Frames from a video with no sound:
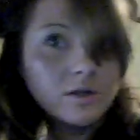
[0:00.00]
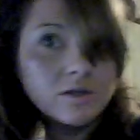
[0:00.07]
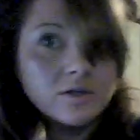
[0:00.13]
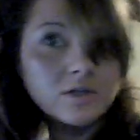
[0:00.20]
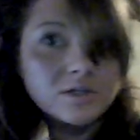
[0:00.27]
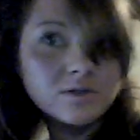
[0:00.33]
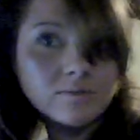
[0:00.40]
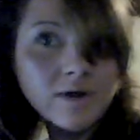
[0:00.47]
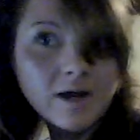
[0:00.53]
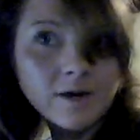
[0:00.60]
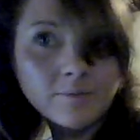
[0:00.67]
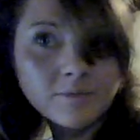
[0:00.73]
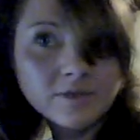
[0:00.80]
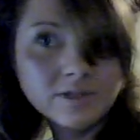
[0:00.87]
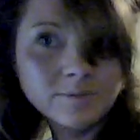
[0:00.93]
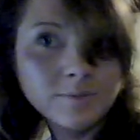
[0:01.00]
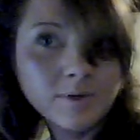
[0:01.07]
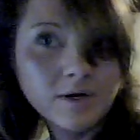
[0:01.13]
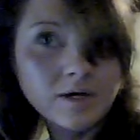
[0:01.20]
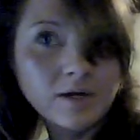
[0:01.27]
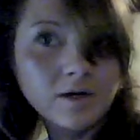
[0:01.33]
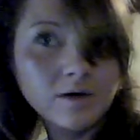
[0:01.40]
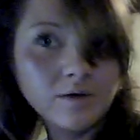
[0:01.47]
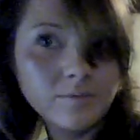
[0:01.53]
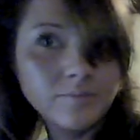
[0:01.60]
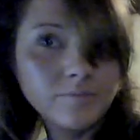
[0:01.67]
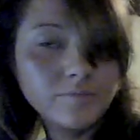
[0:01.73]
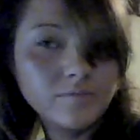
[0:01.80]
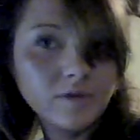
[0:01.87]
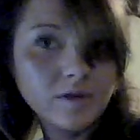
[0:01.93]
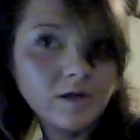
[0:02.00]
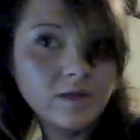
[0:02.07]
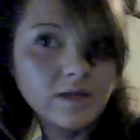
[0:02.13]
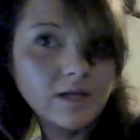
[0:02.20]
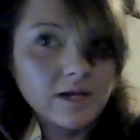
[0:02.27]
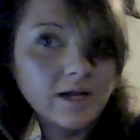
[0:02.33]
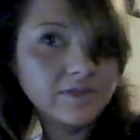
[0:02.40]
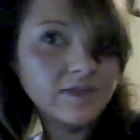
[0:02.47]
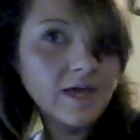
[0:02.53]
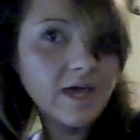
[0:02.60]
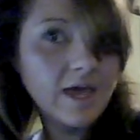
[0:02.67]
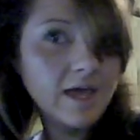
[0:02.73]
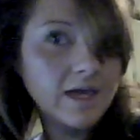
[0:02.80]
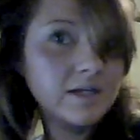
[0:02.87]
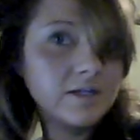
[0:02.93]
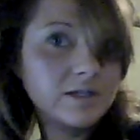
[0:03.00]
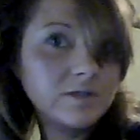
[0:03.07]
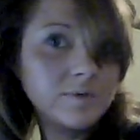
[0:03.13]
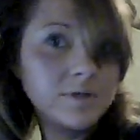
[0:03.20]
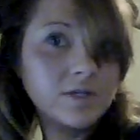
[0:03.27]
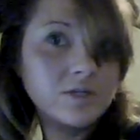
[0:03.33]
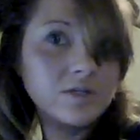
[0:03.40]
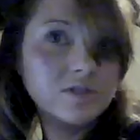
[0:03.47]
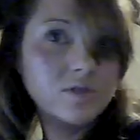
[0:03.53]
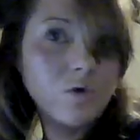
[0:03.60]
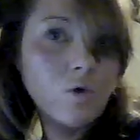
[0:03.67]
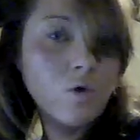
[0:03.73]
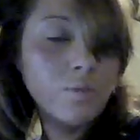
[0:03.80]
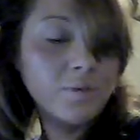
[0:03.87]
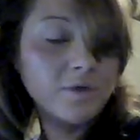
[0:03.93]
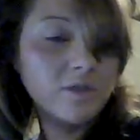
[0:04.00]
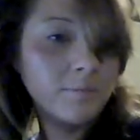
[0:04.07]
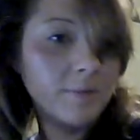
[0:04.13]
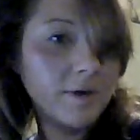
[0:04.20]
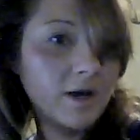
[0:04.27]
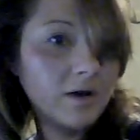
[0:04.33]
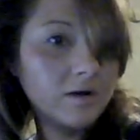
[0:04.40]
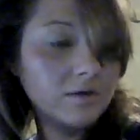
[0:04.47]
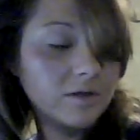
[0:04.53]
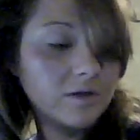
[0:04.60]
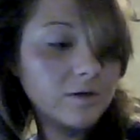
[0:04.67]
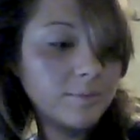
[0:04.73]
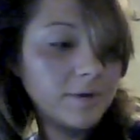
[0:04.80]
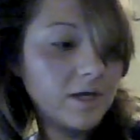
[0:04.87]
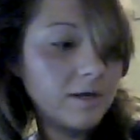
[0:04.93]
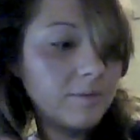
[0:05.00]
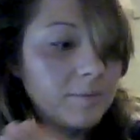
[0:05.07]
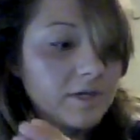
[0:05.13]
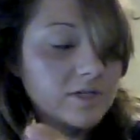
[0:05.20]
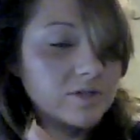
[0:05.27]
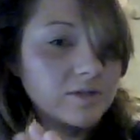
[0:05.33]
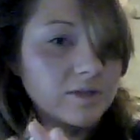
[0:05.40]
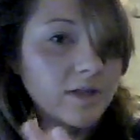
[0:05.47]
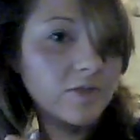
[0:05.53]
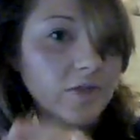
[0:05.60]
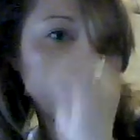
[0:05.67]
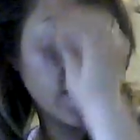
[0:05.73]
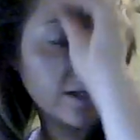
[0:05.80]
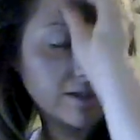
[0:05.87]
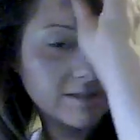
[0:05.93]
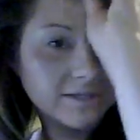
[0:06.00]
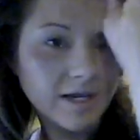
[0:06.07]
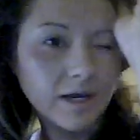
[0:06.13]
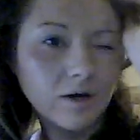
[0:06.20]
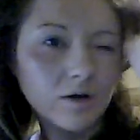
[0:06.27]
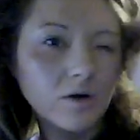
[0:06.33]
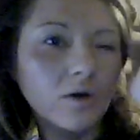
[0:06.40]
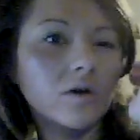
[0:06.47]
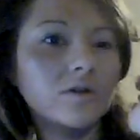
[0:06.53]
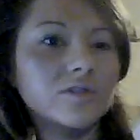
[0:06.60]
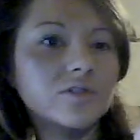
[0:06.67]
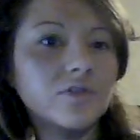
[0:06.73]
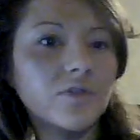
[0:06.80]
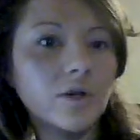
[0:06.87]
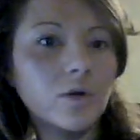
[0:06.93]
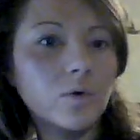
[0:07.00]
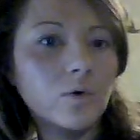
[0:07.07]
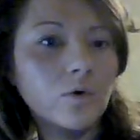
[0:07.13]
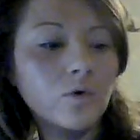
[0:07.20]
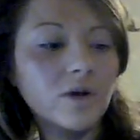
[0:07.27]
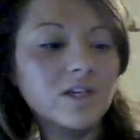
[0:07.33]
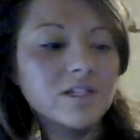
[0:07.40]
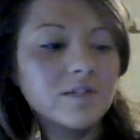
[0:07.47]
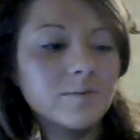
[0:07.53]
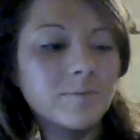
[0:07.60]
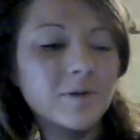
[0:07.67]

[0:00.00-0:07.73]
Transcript: You just wrap this part up. And then at the end, we can just open the barrel a little bit and make sure that the ends get curled so they don't crisp.